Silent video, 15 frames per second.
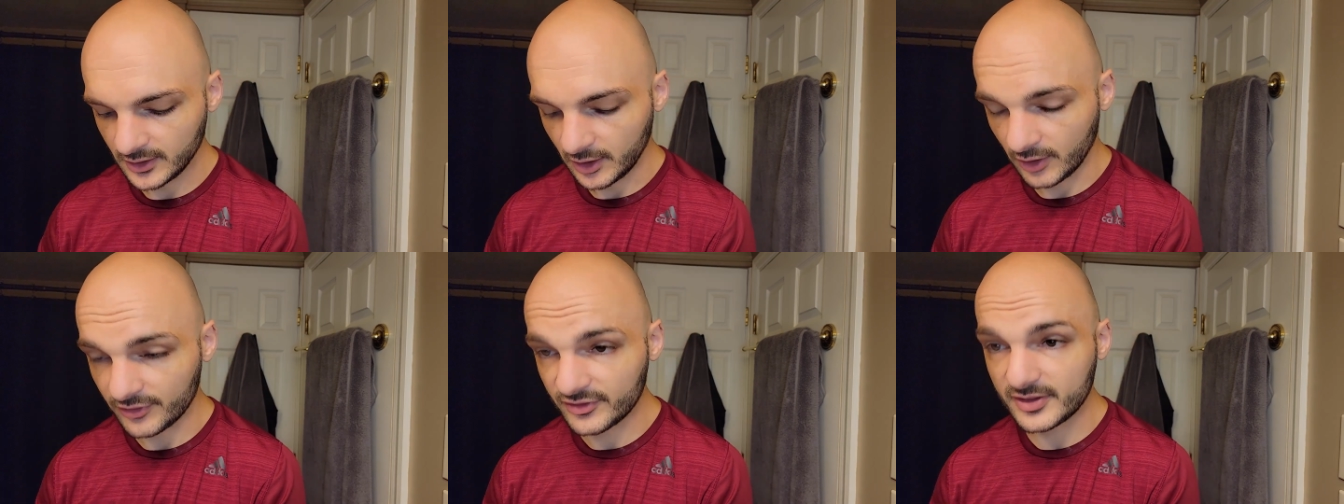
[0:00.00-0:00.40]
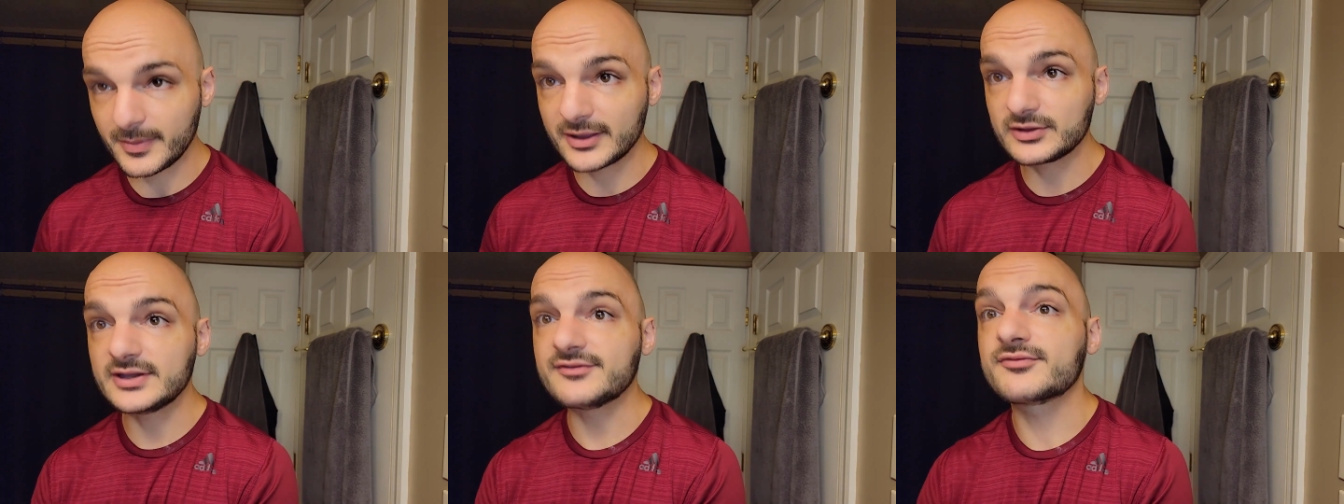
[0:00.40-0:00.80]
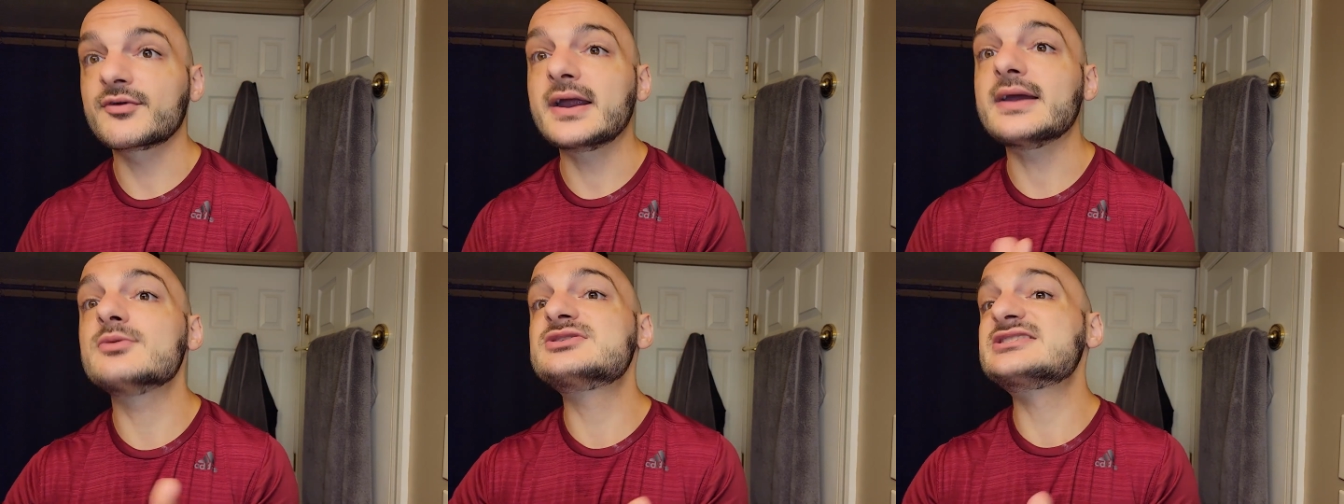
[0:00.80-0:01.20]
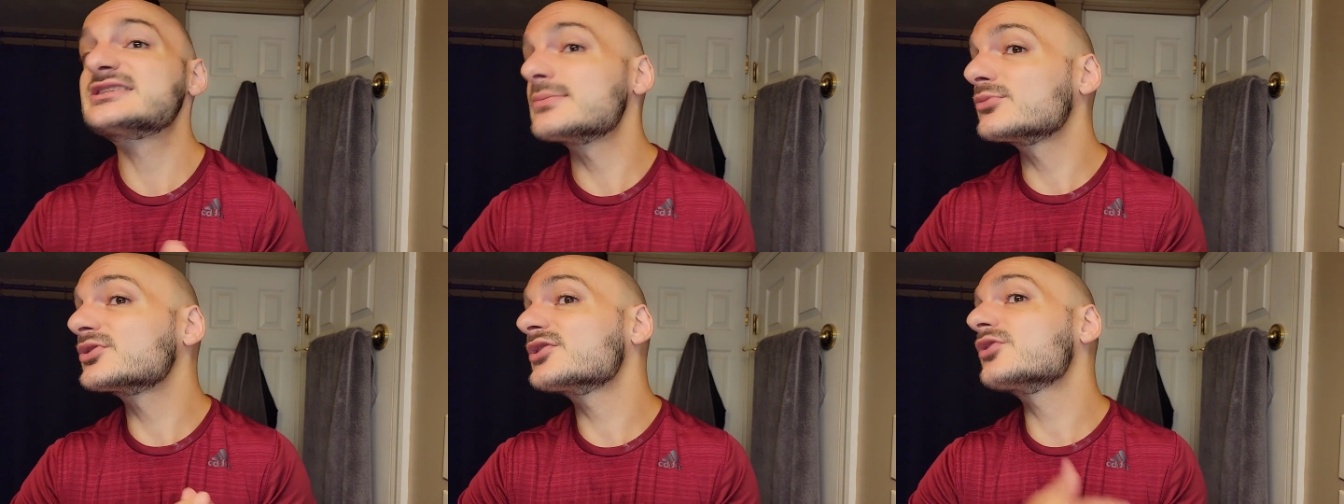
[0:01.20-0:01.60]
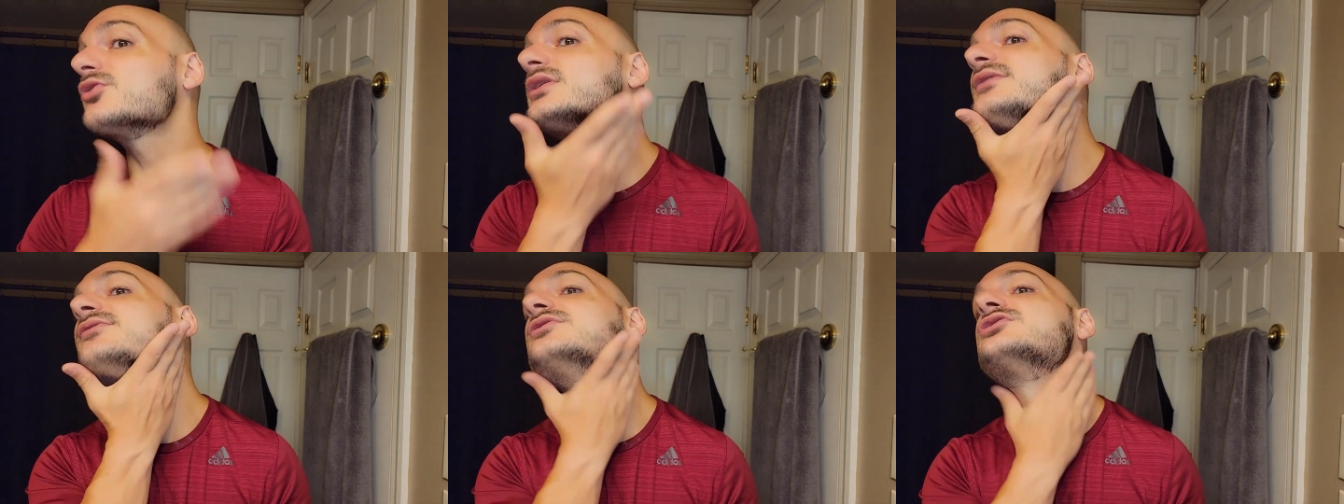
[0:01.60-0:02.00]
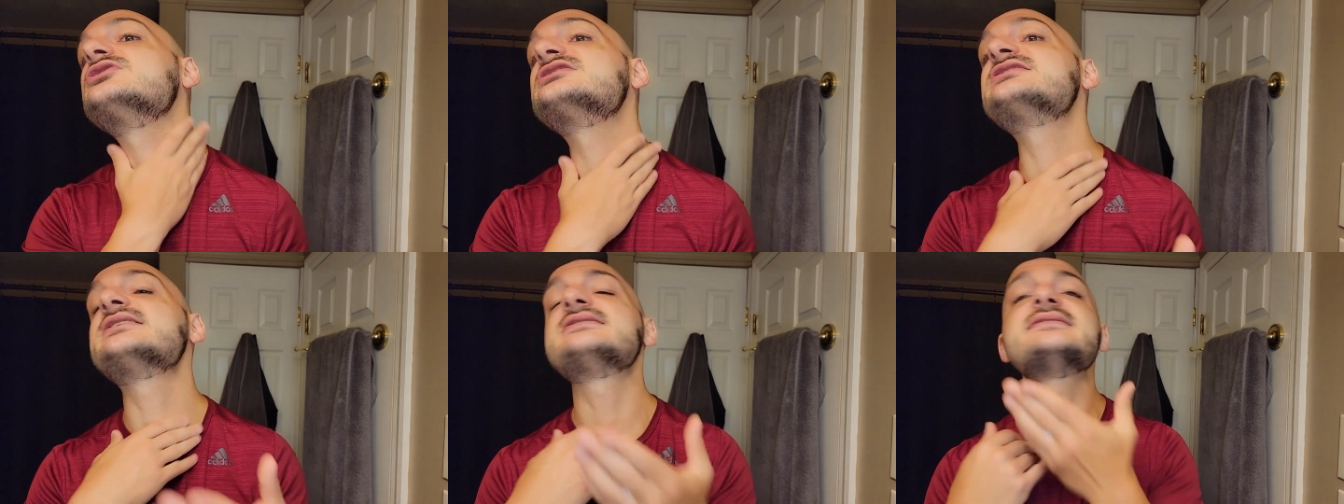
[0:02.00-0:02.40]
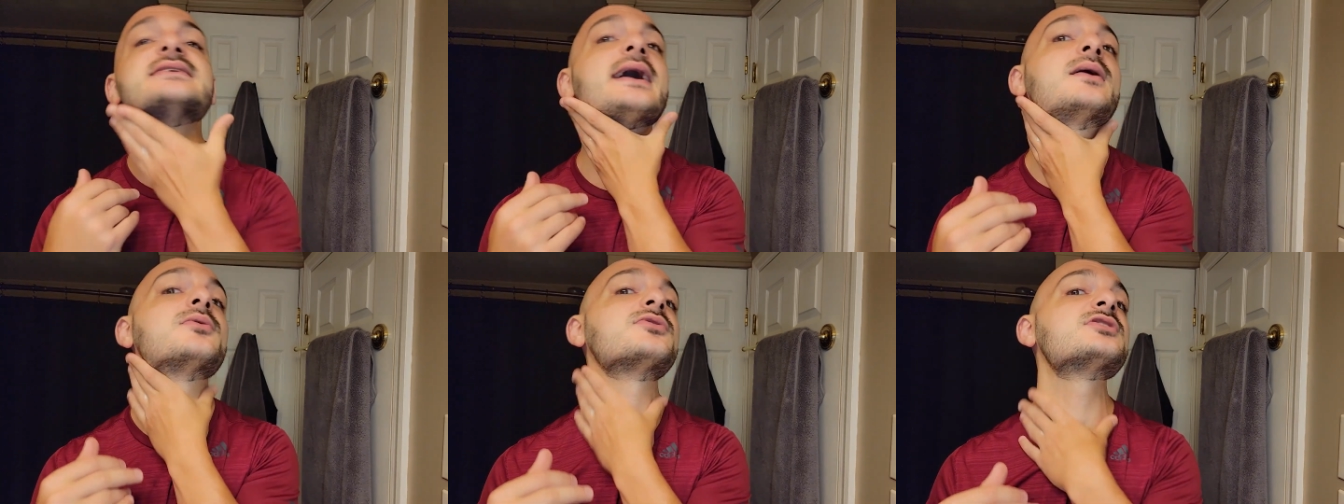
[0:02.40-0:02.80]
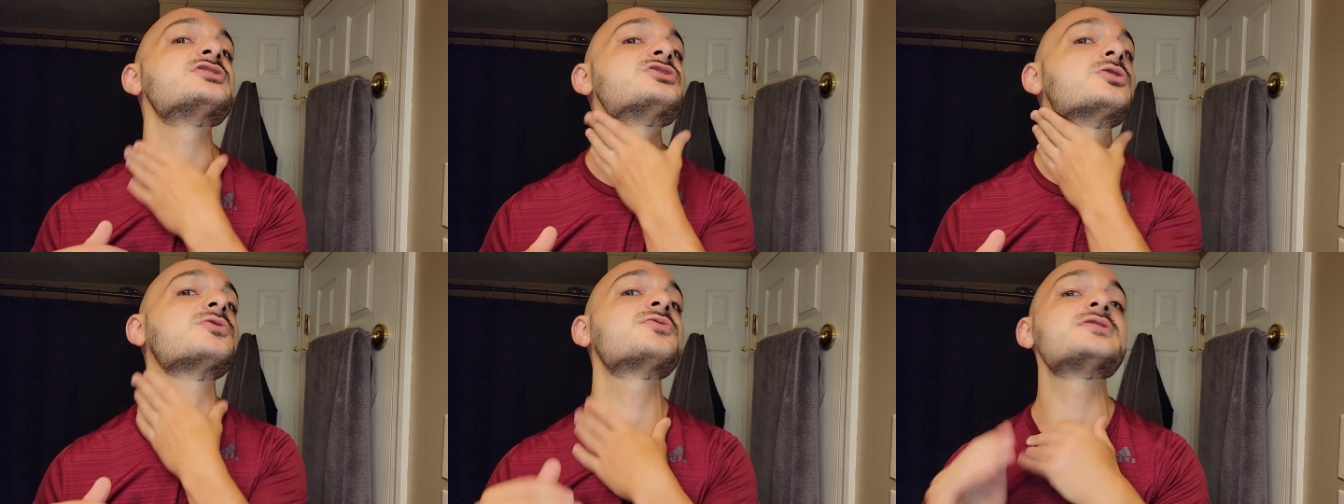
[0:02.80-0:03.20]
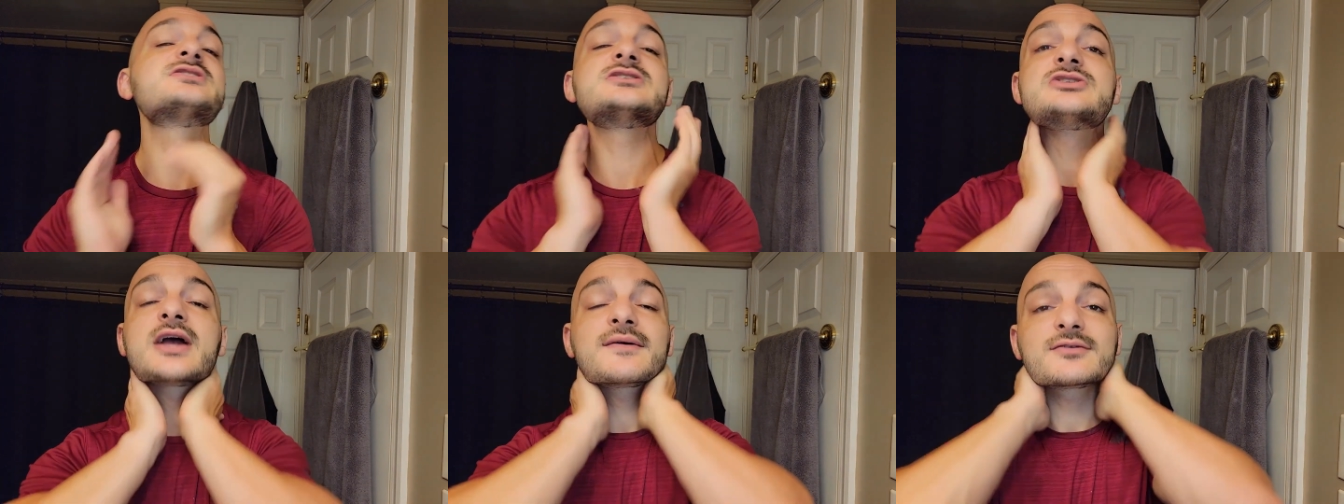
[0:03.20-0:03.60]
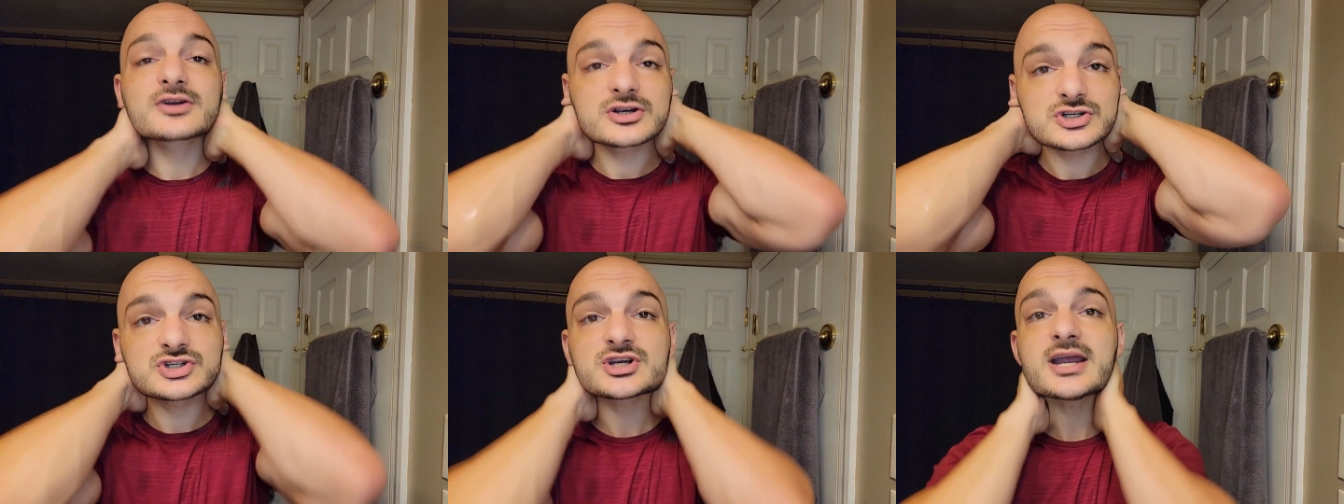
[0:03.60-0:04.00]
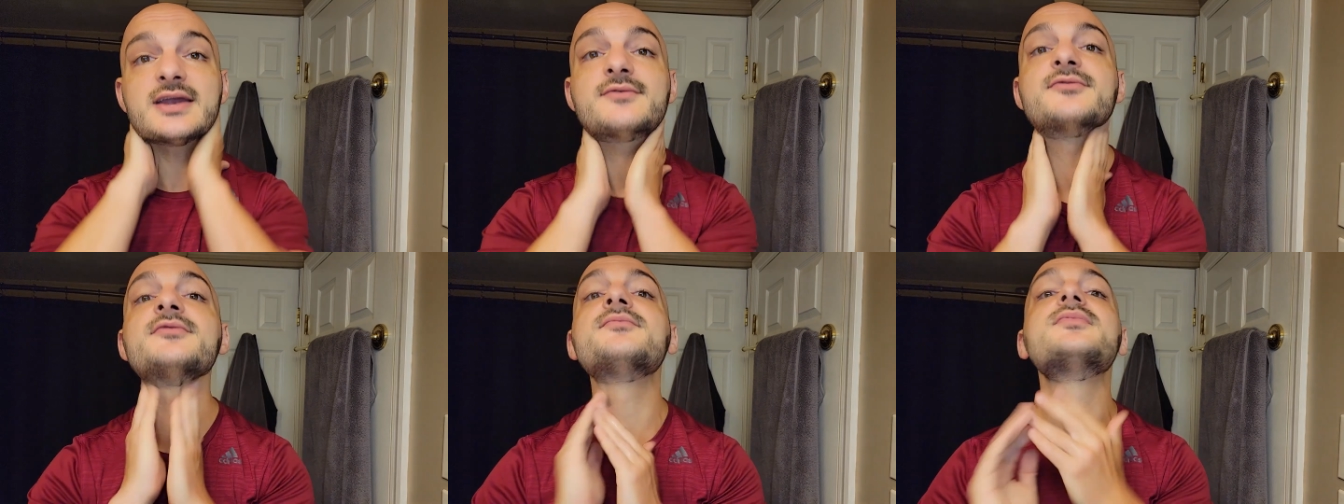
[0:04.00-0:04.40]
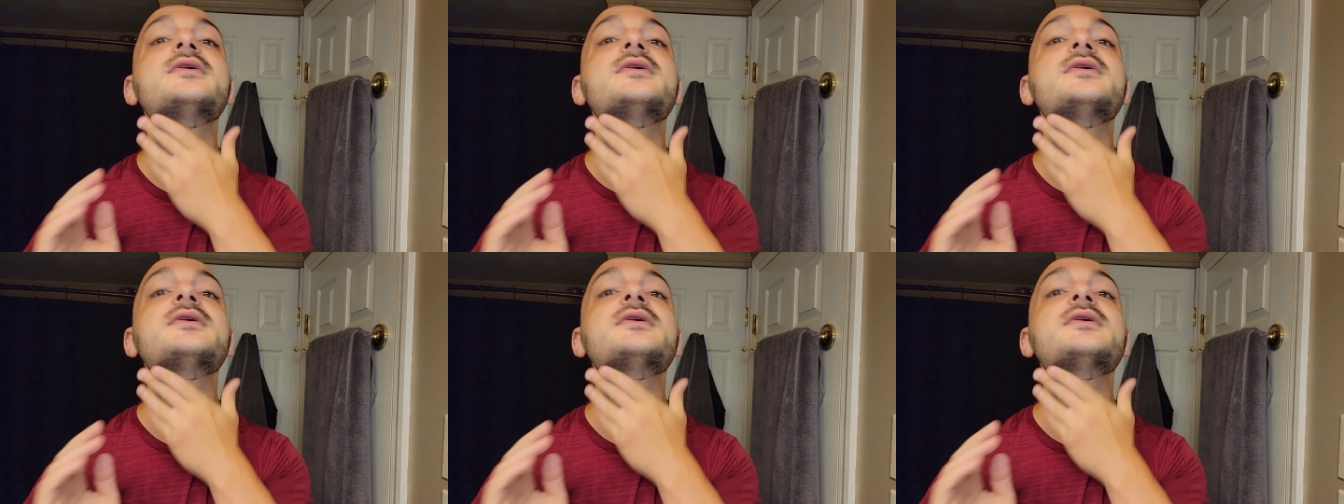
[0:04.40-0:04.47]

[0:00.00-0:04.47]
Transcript: Other than my leaf, right? It was similar to the leaf. You just sit down on the surface and have a good shave.